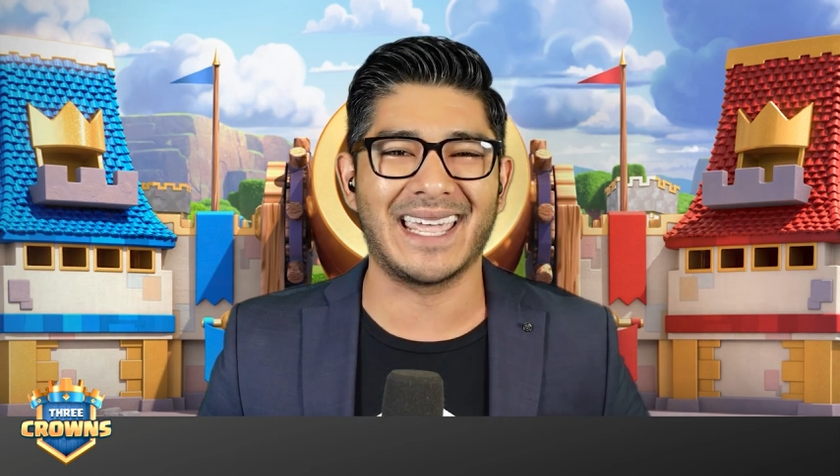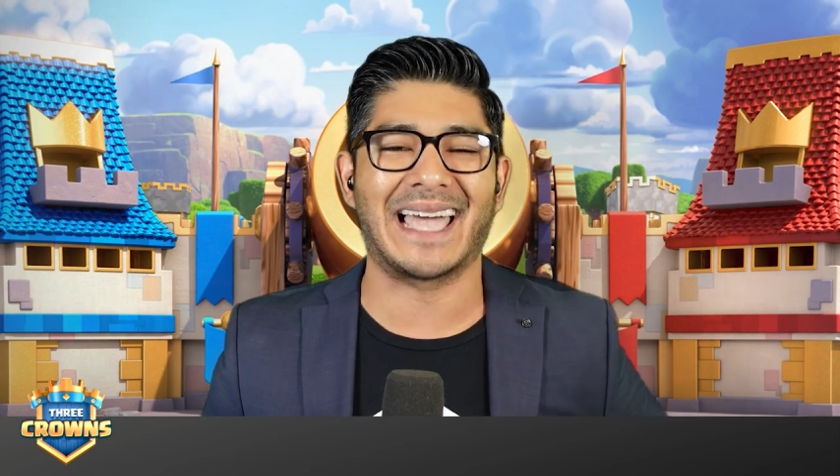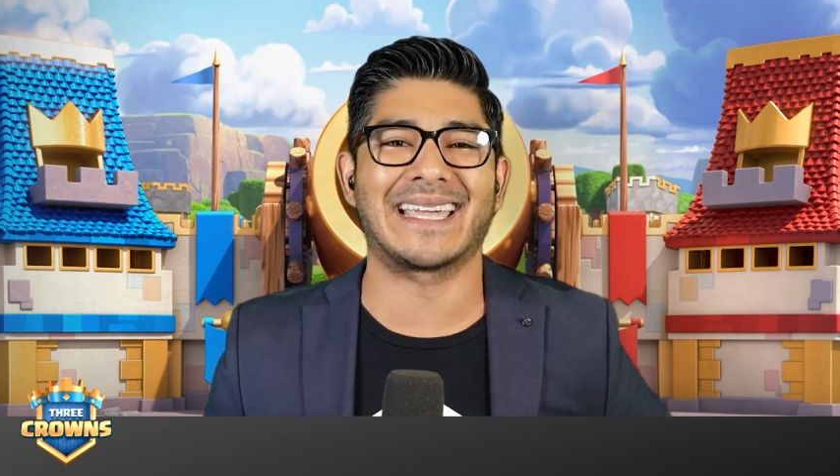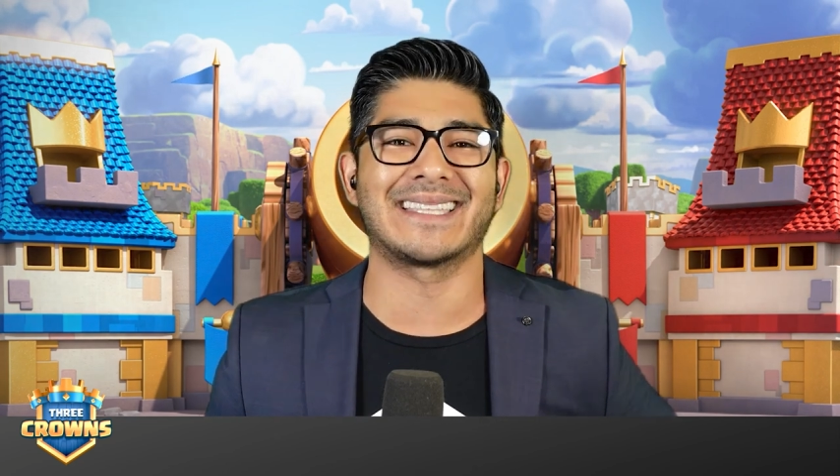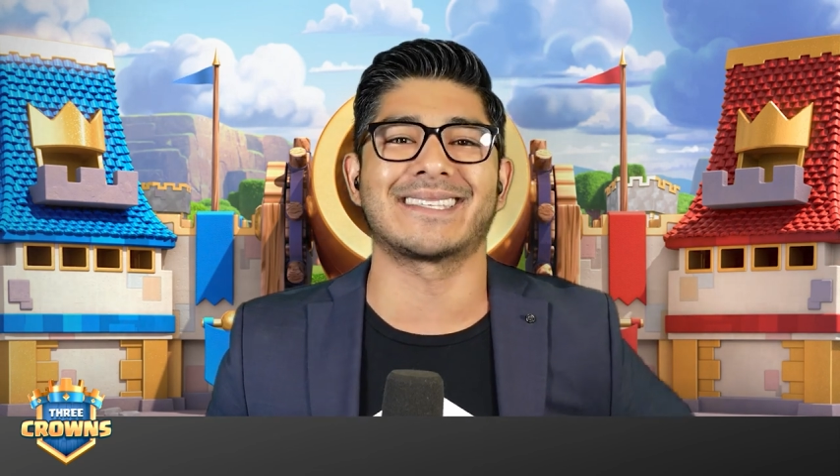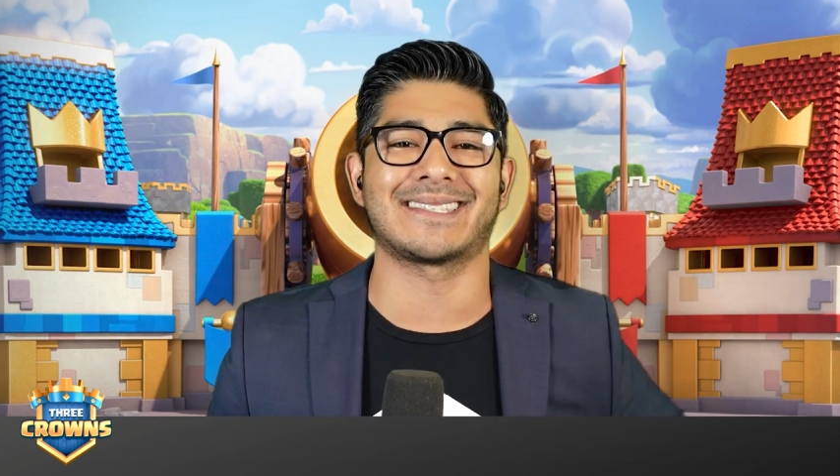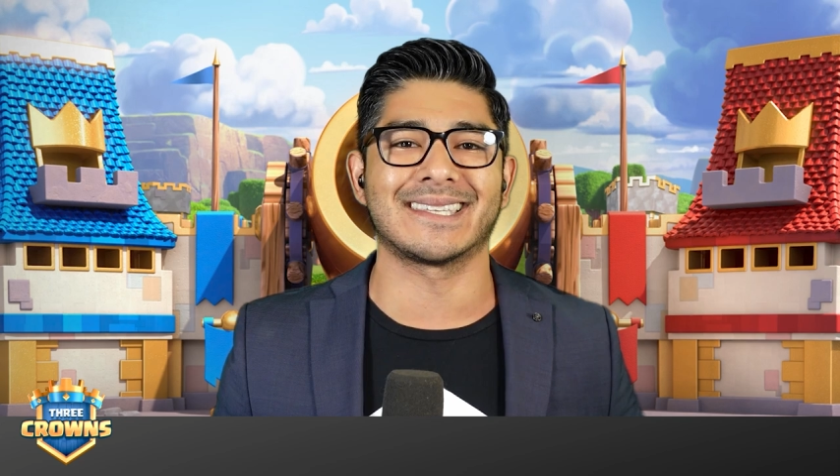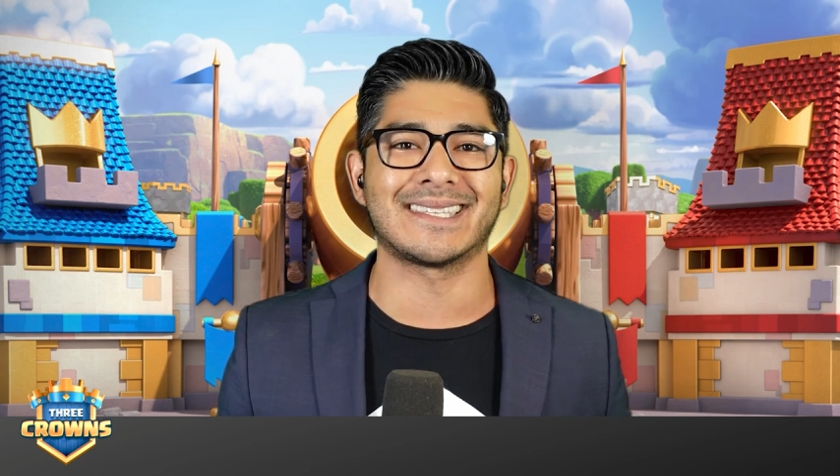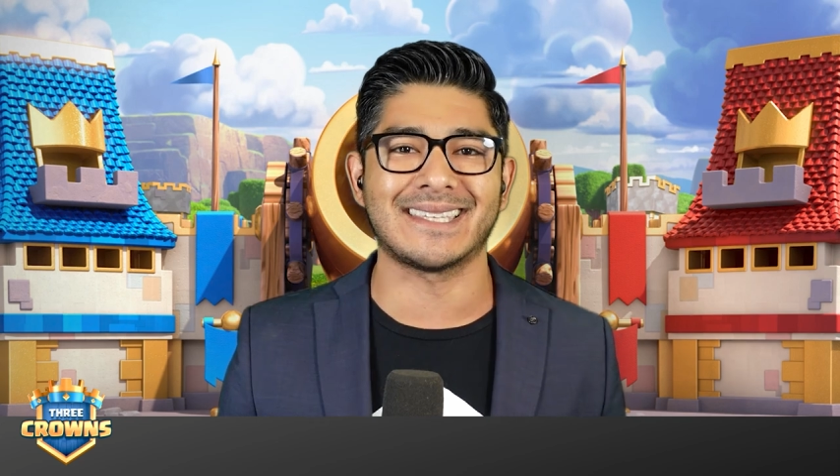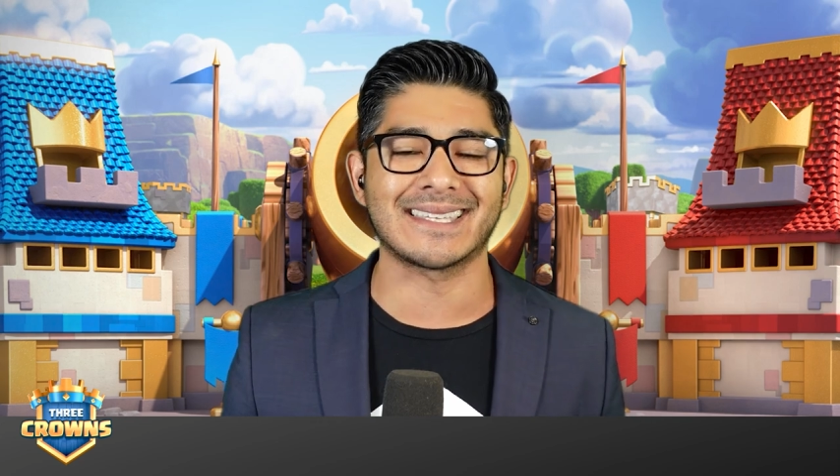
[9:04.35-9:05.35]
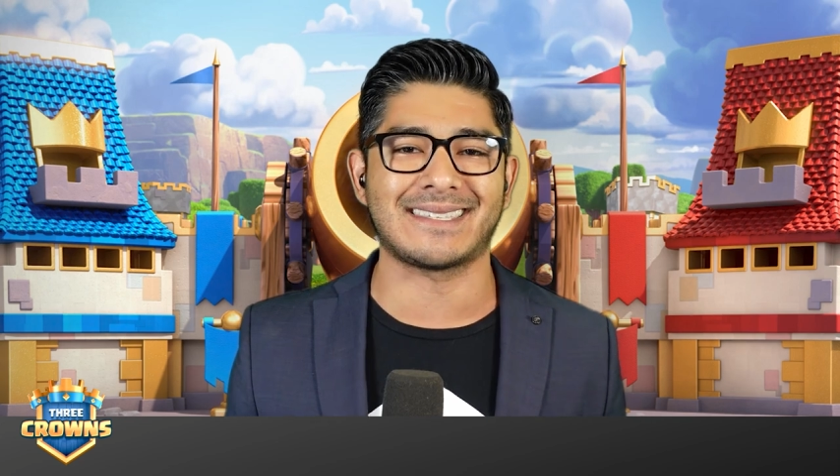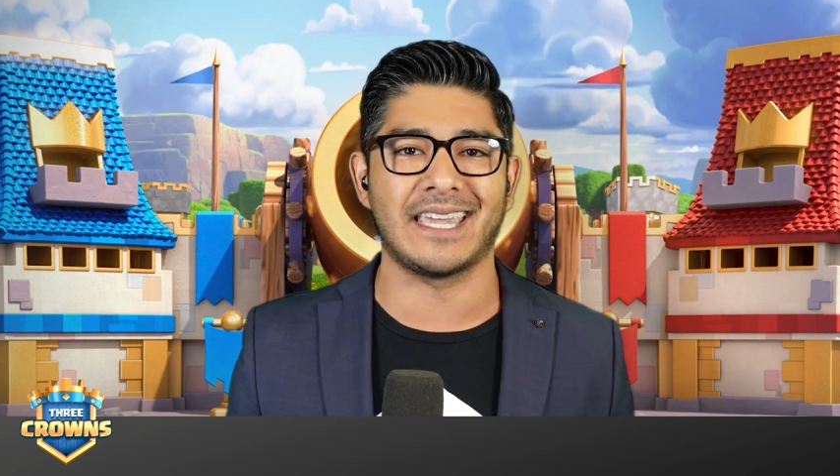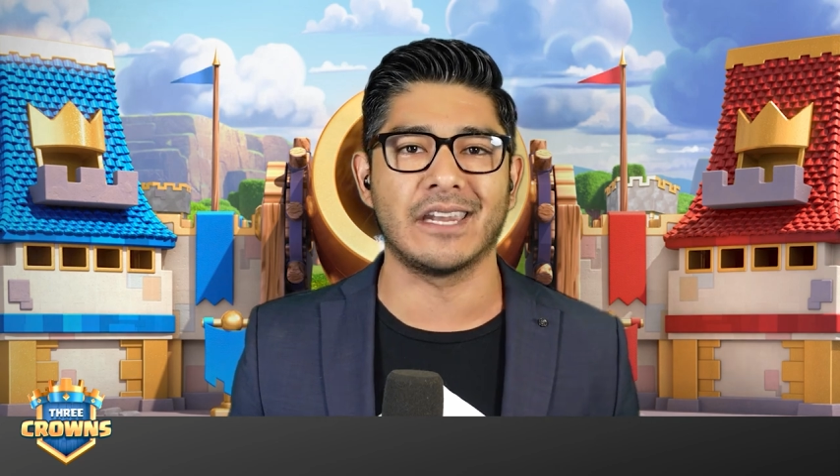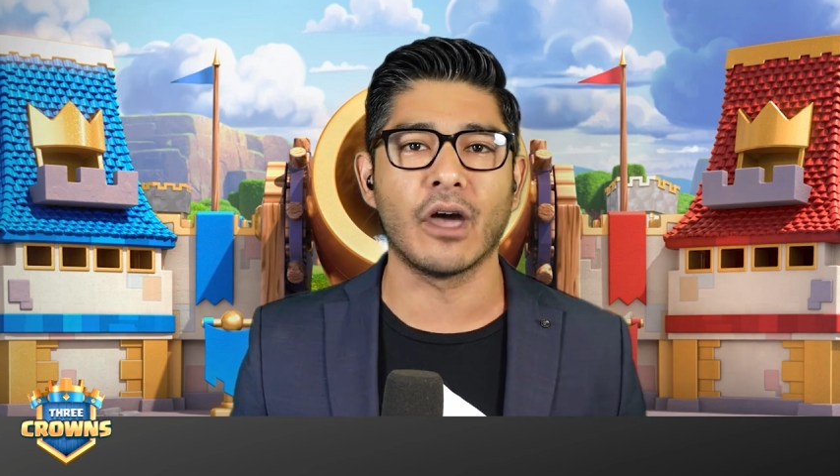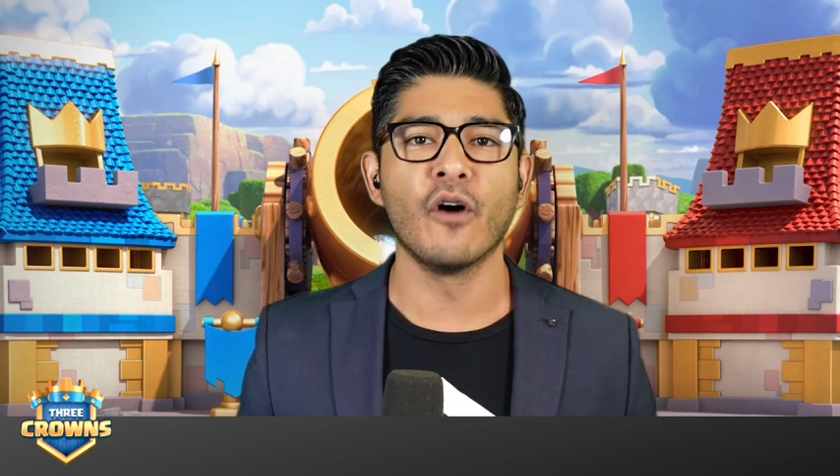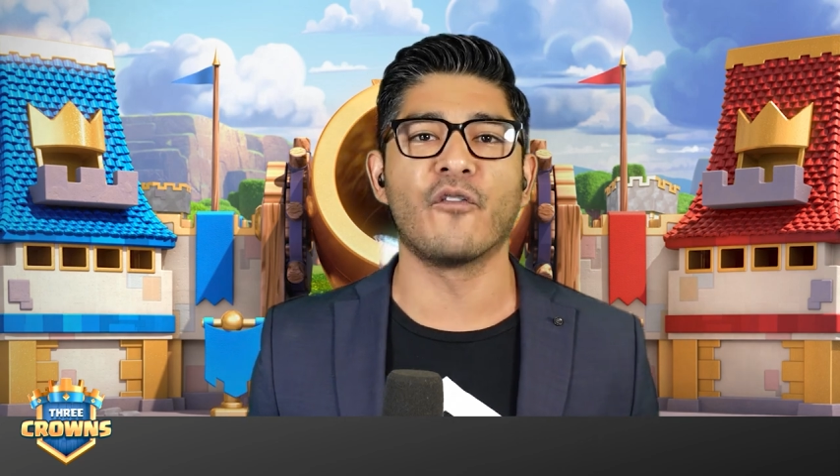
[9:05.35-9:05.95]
That gets us to 16